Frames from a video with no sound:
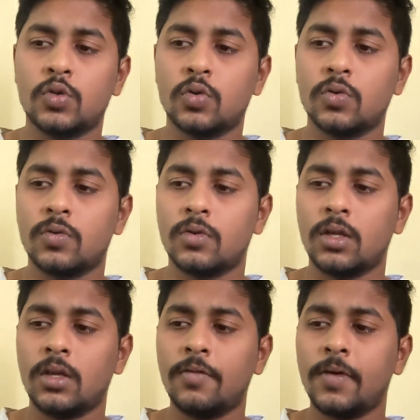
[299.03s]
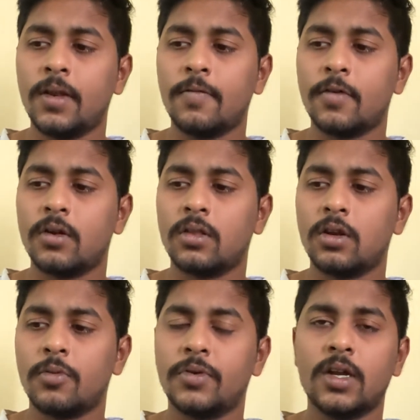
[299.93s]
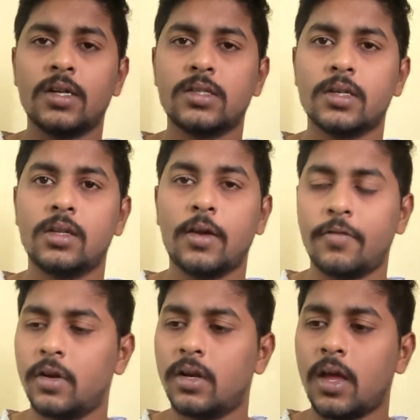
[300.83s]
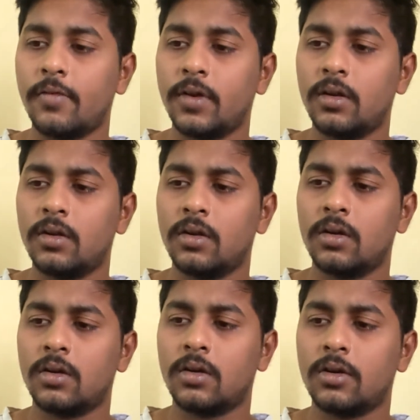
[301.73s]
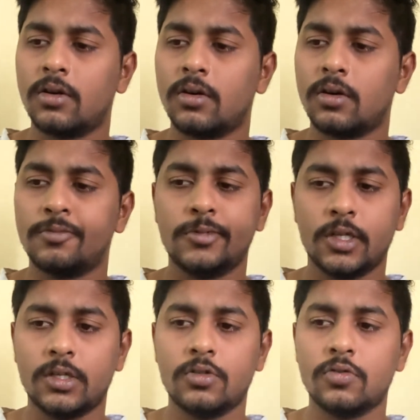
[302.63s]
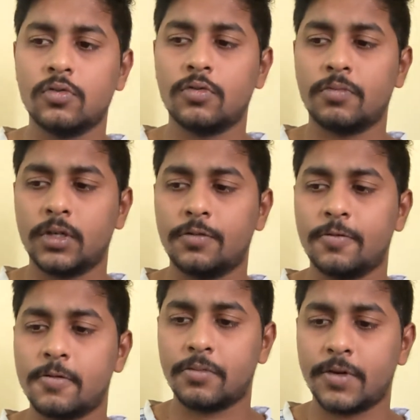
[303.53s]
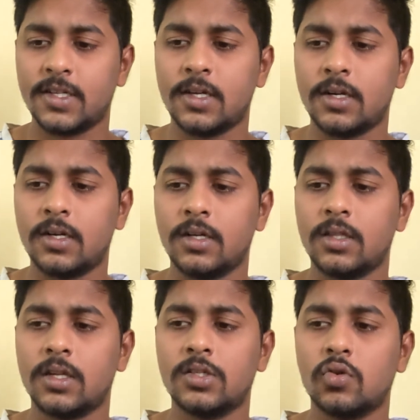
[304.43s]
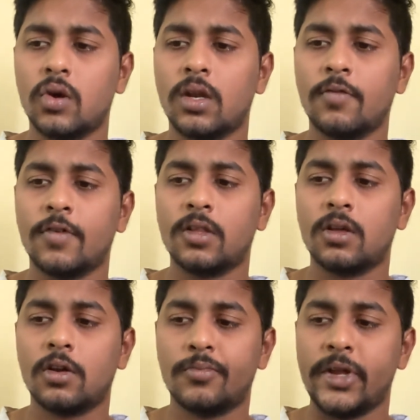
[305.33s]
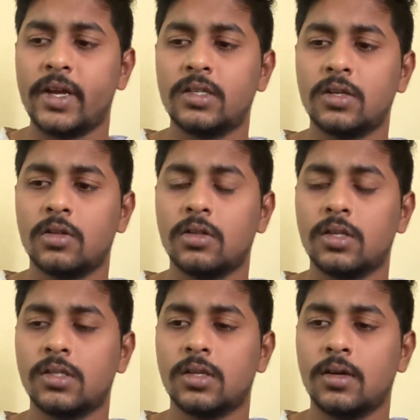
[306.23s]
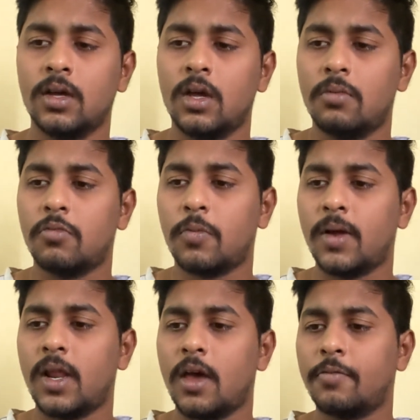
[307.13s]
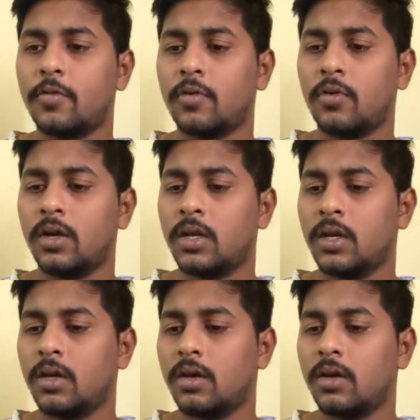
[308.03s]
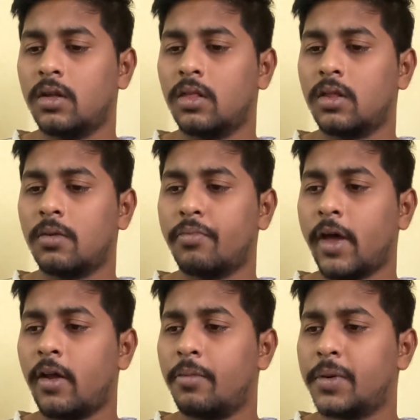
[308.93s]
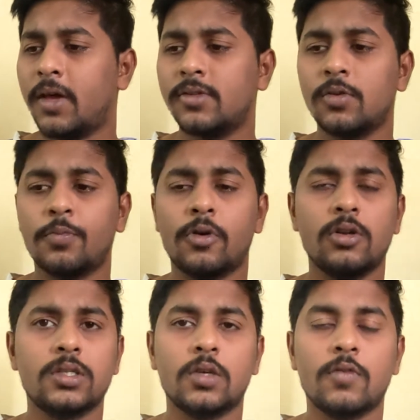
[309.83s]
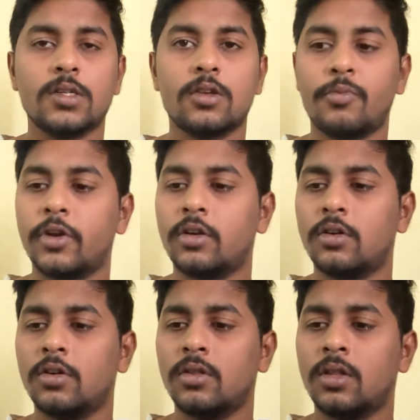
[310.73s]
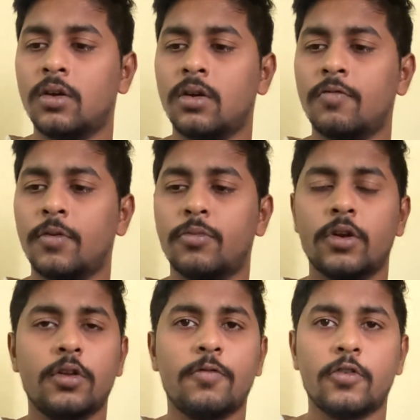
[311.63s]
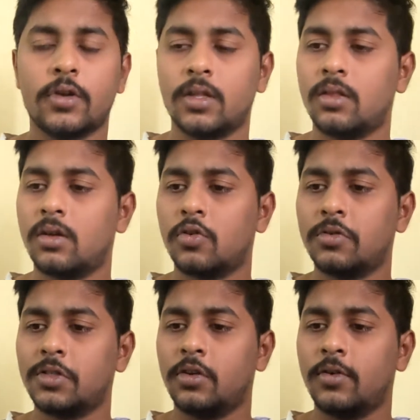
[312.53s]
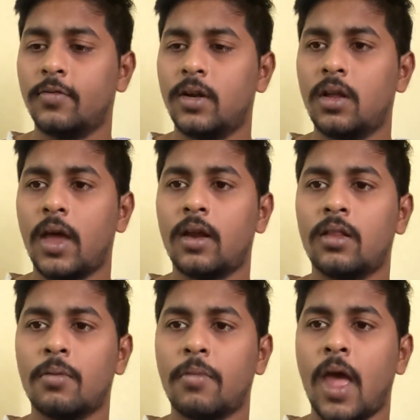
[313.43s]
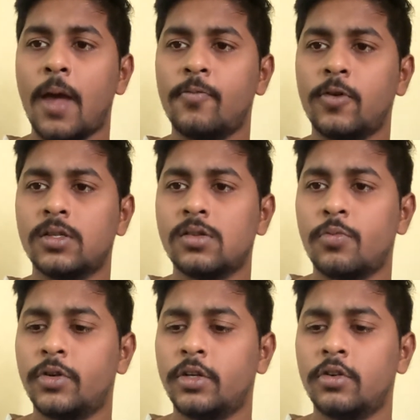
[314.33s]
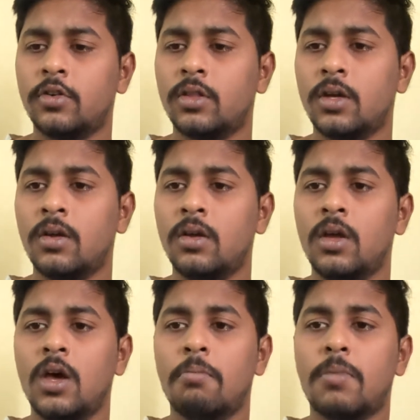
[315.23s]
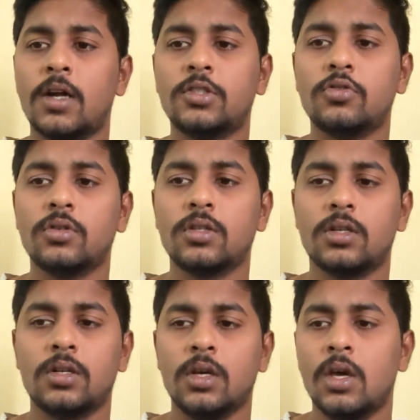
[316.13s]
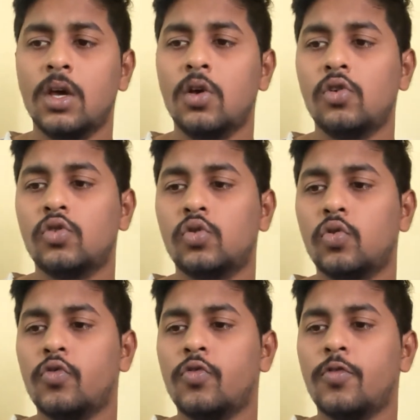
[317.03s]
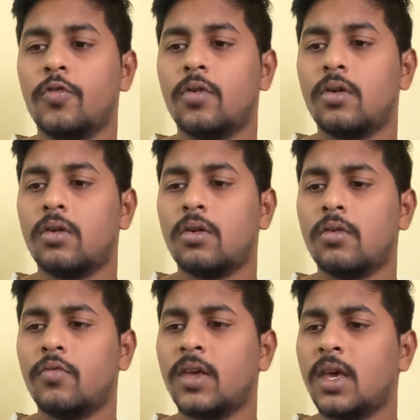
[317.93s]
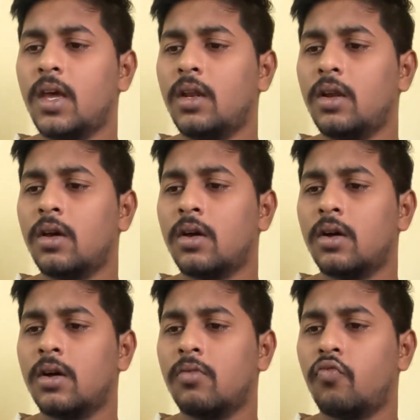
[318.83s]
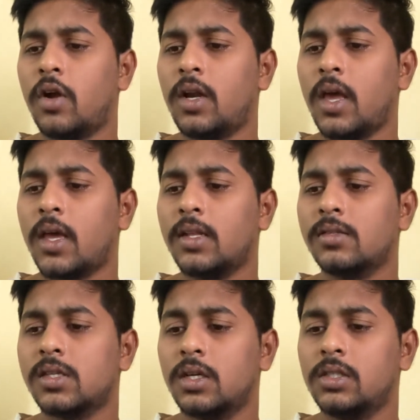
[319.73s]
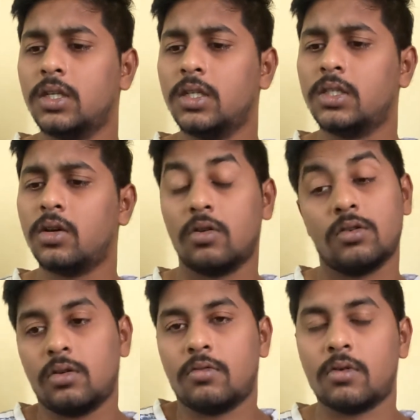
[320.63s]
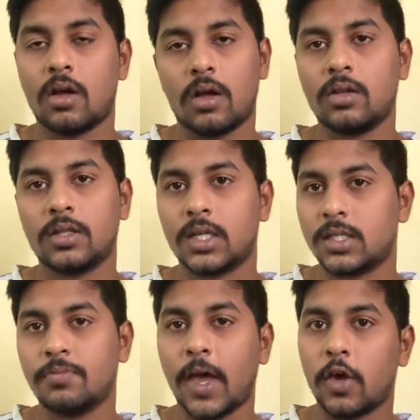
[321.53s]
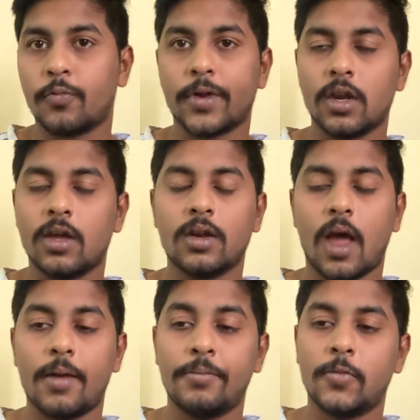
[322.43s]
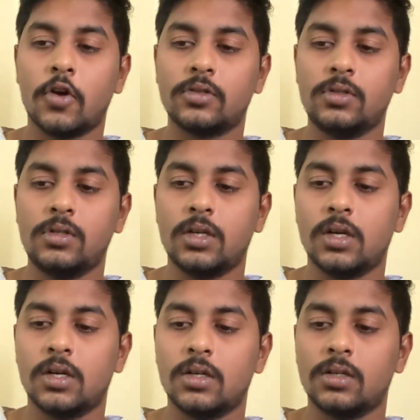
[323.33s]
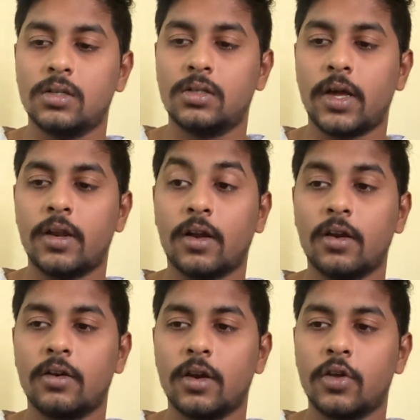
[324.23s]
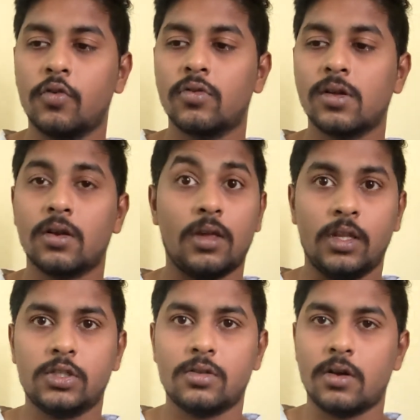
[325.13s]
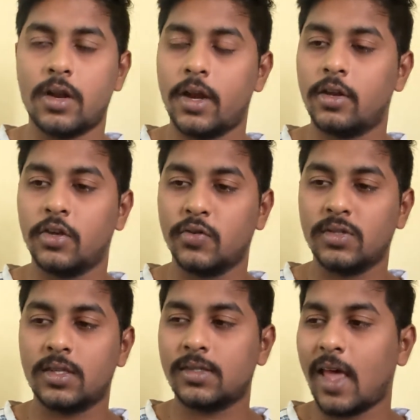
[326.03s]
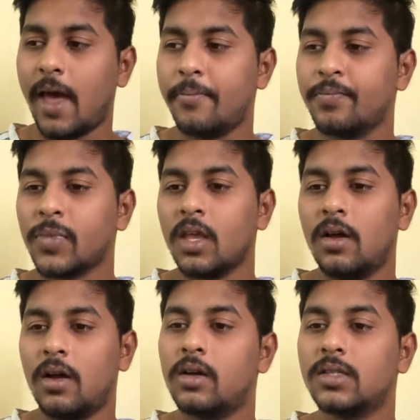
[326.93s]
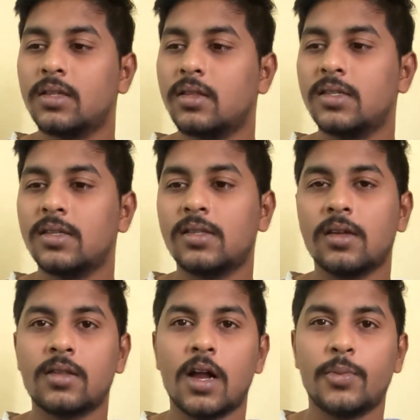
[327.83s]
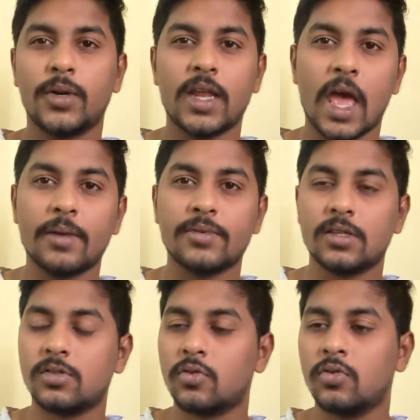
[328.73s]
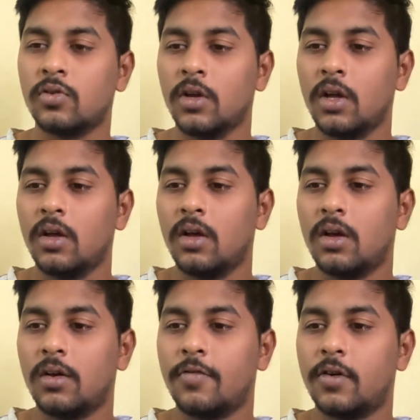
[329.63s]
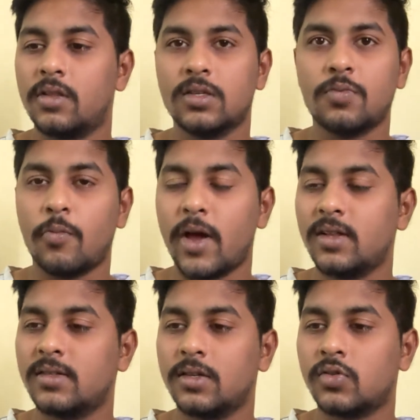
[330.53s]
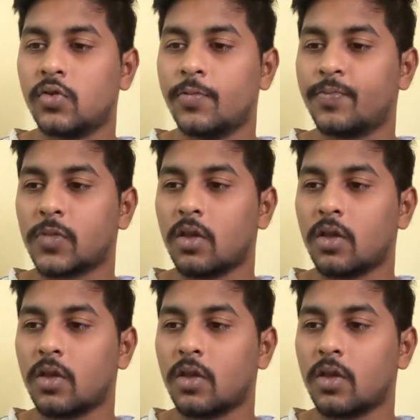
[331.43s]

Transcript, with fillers: So if any further updates, definitely I will update you, but presently there is no any further updates on this mobile app only. The privacy policy was updated on the February 14th, 2021, and the app was updated on the March 20th. So we can, what I can suggest, or that's my opinion, I'm not directly telling you the install and use this app, as if this is the third-party apps so for this mobiles, so